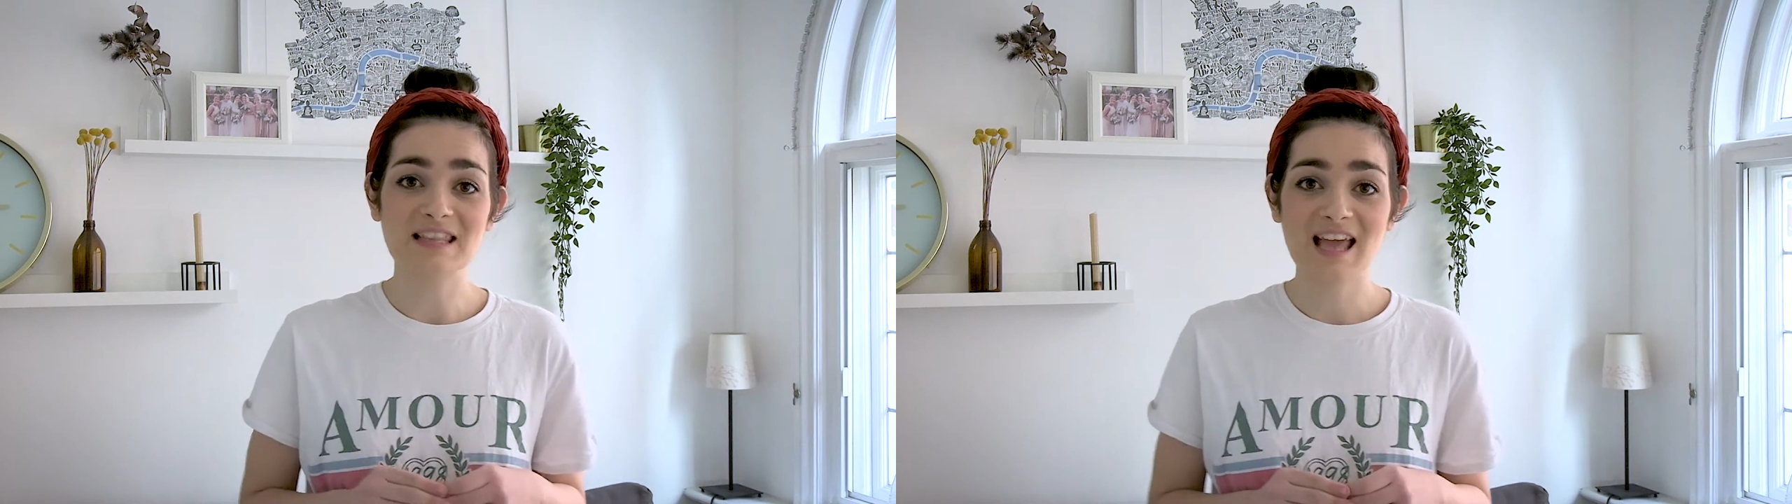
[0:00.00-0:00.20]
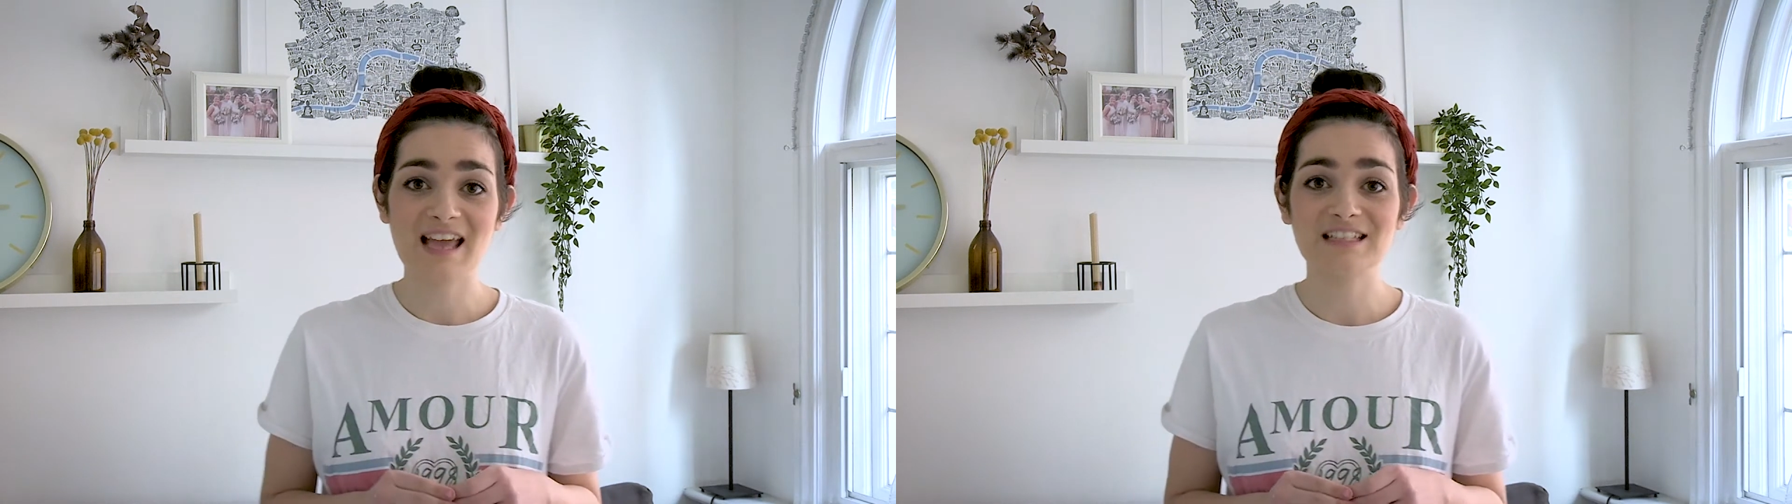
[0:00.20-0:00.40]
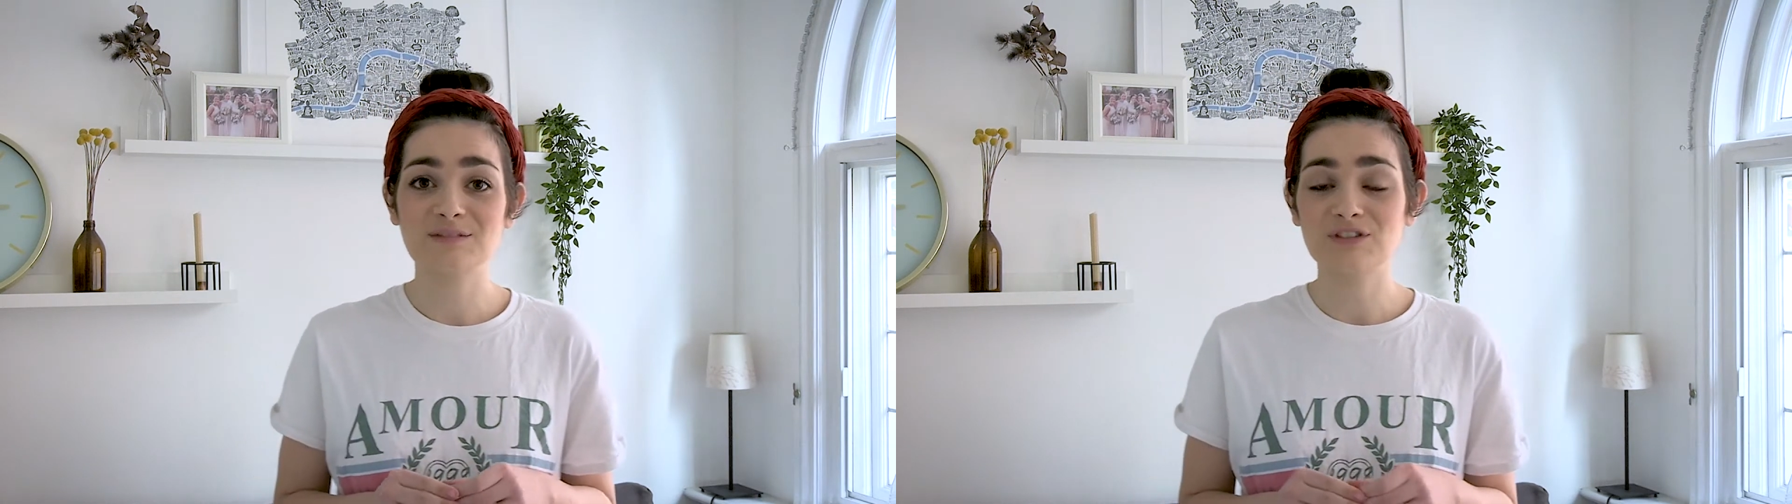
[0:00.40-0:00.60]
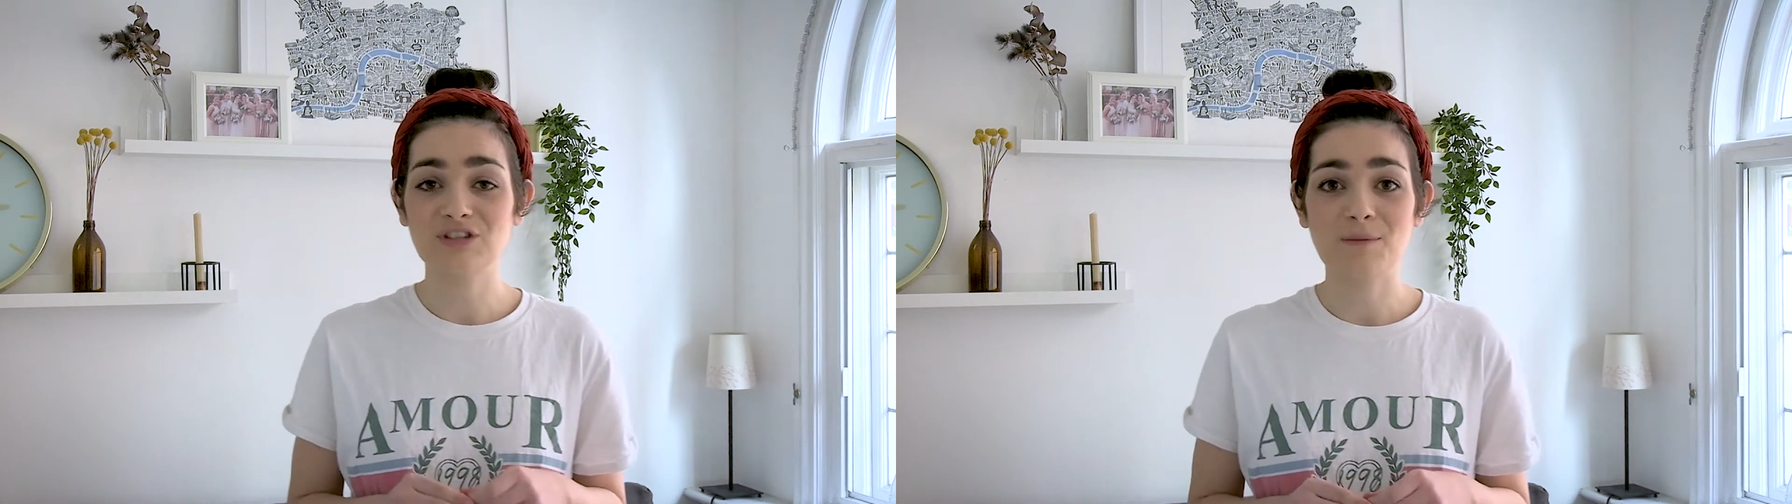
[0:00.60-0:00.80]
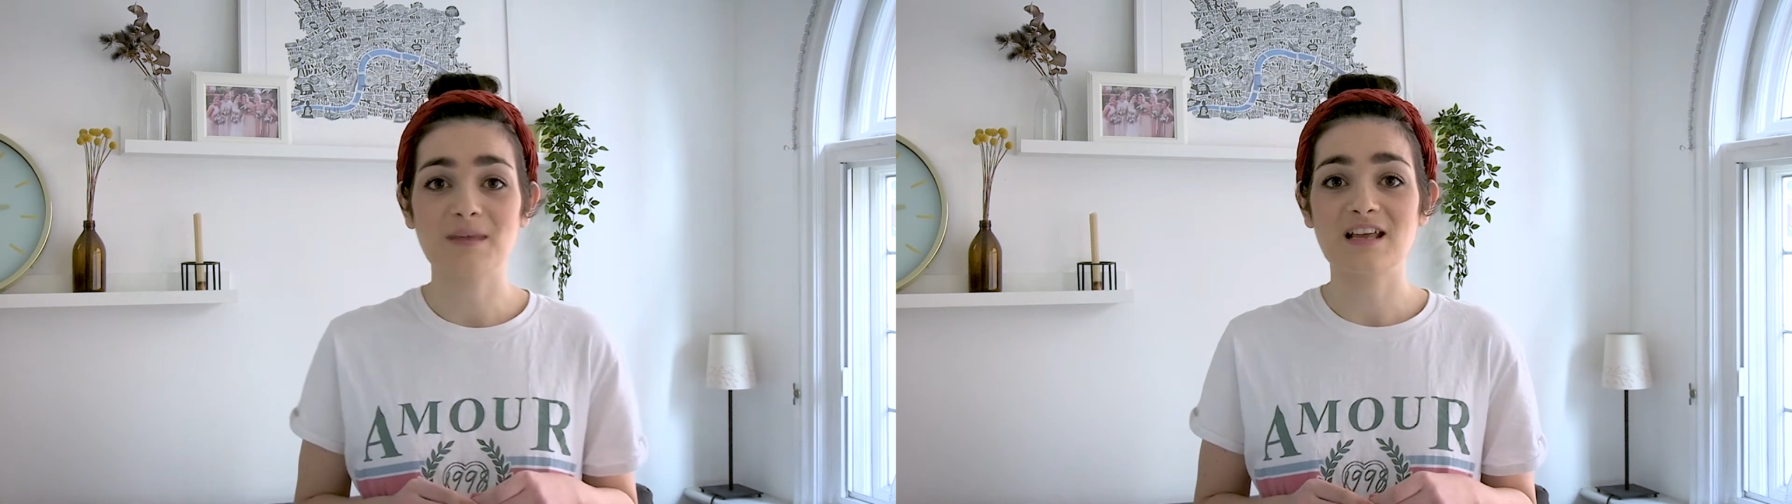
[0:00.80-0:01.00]
case for
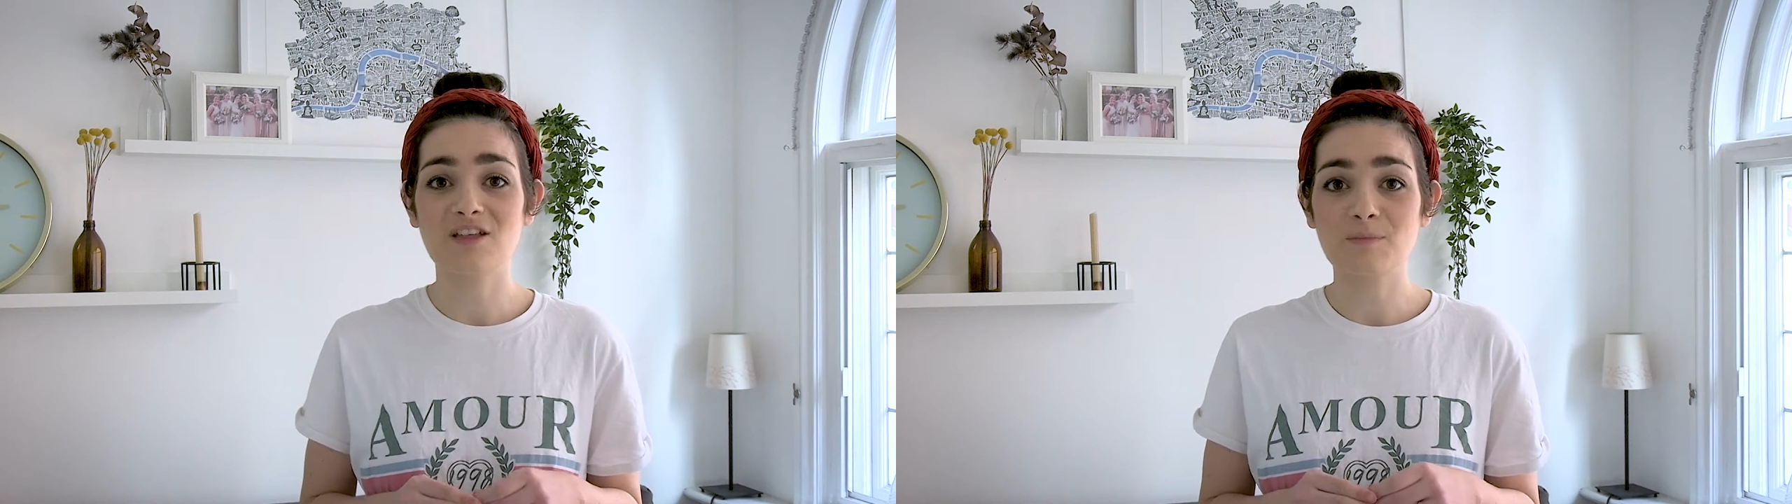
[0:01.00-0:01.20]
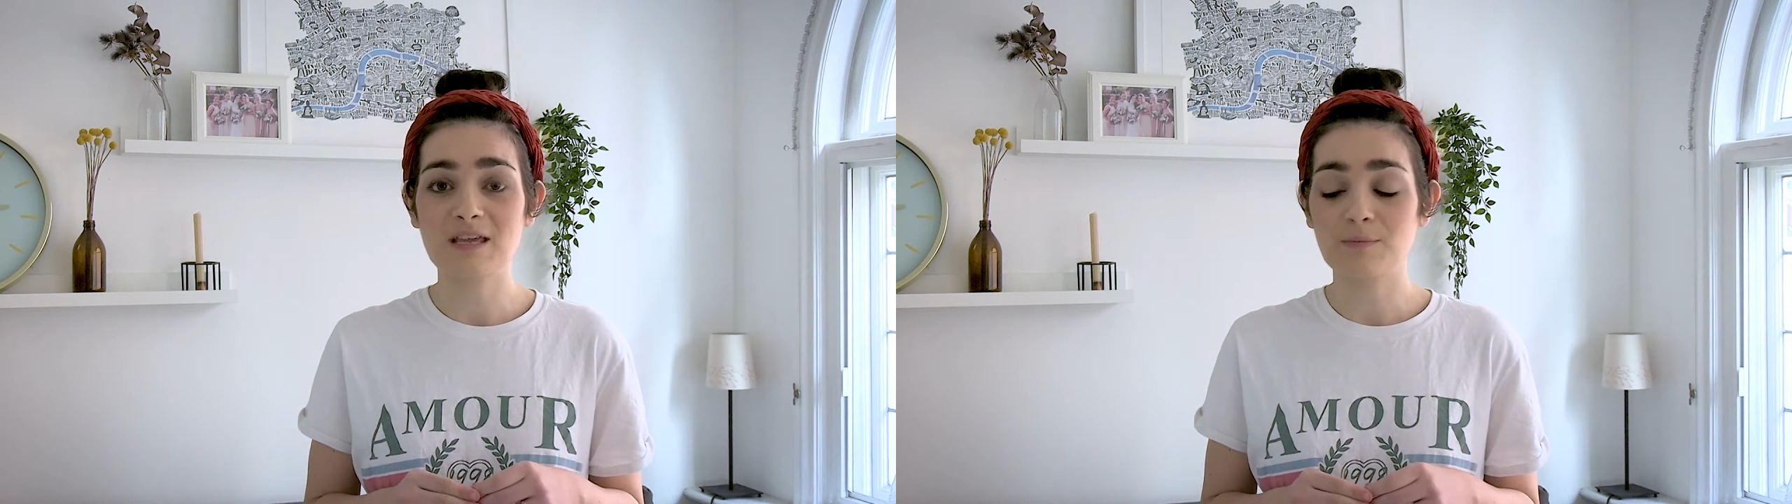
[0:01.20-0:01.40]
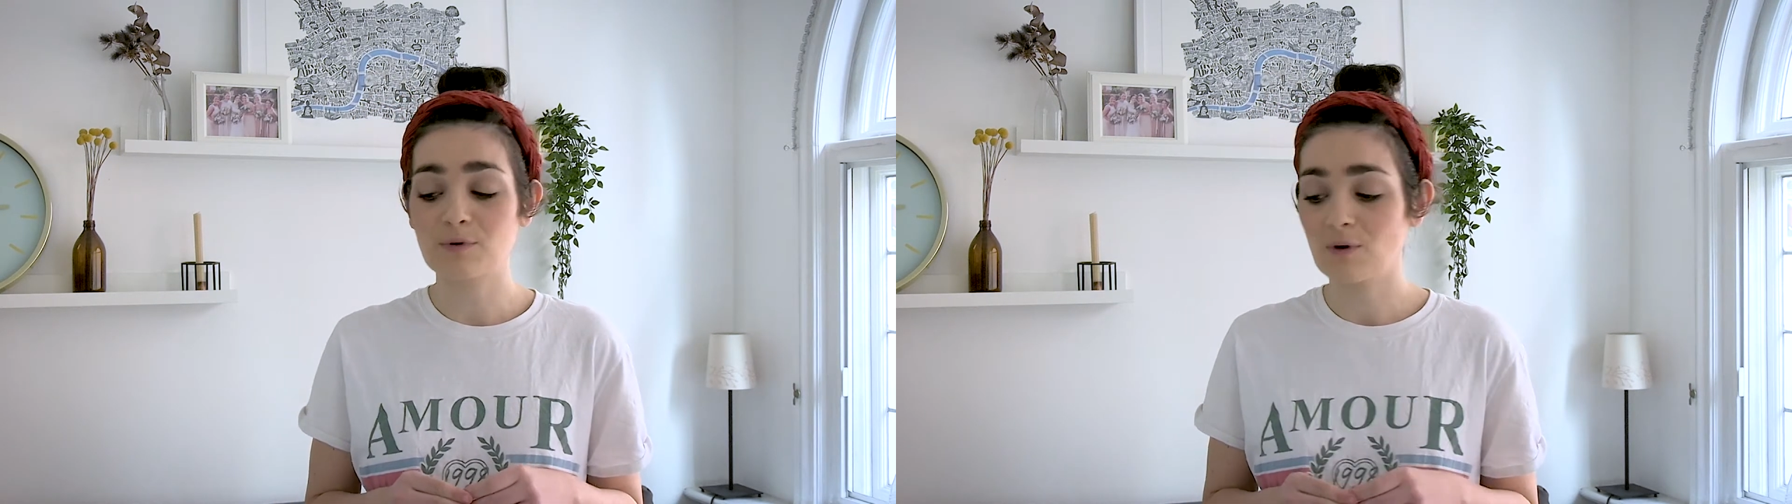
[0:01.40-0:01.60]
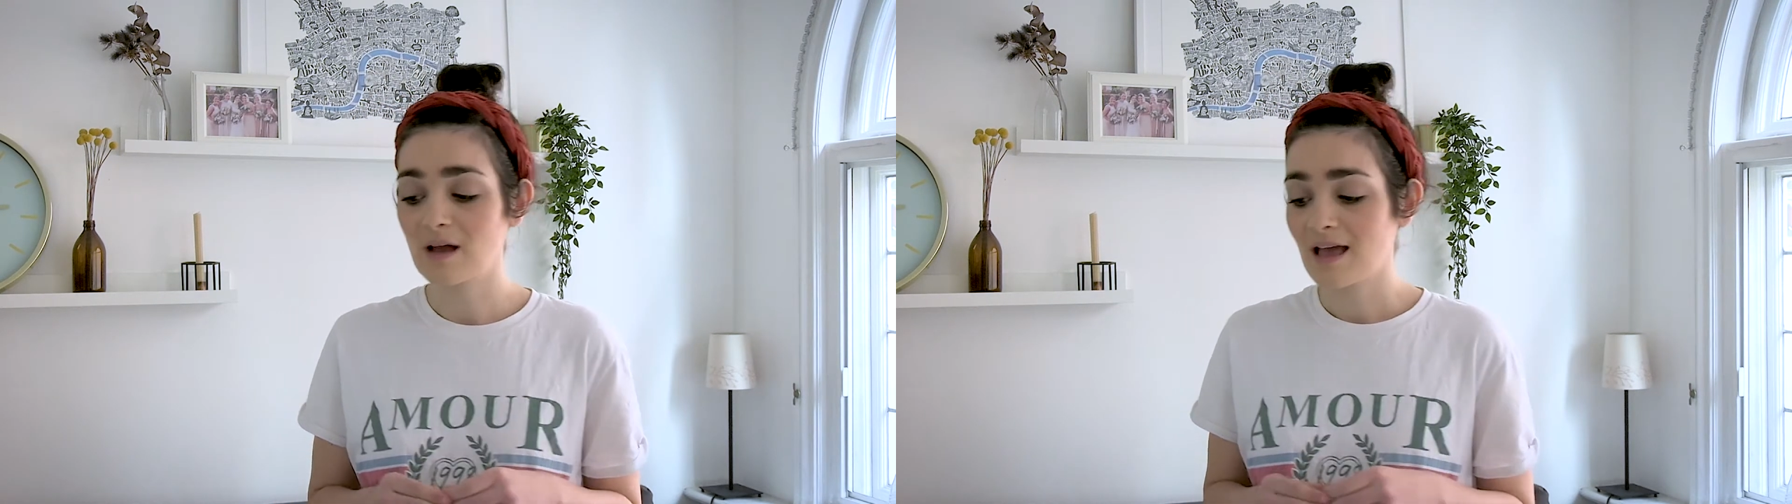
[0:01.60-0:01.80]
so many other people